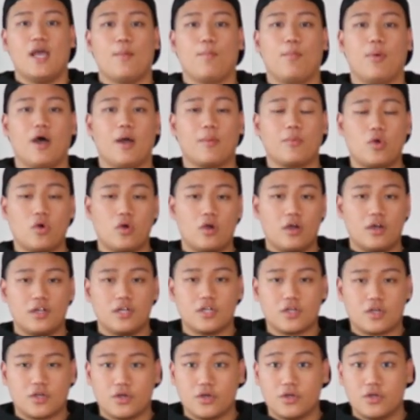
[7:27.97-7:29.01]
But I'm going on
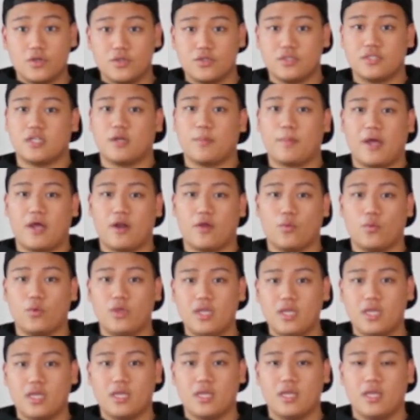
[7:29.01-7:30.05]
a cruise in about a
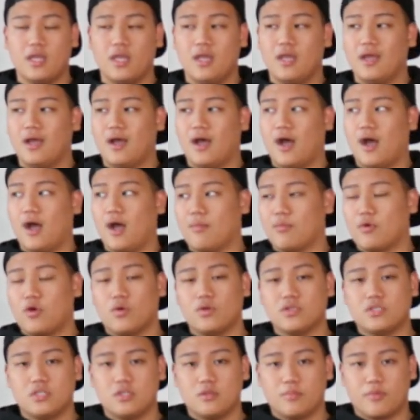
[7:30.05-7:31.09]
week,
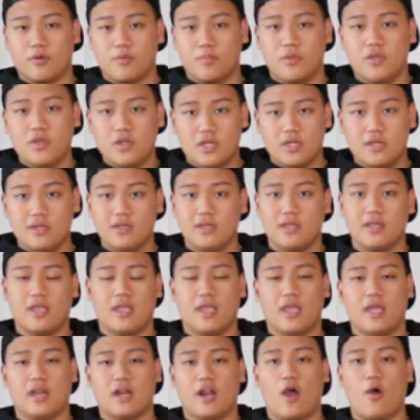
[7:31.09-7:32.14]
going to the Bermuda,
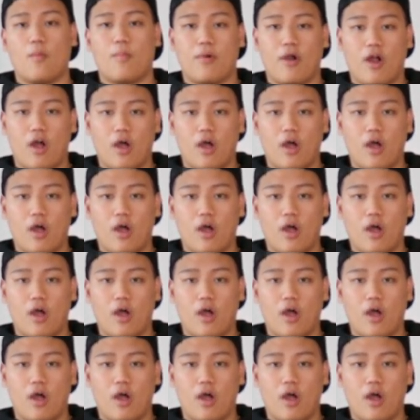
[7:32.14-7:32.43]
and I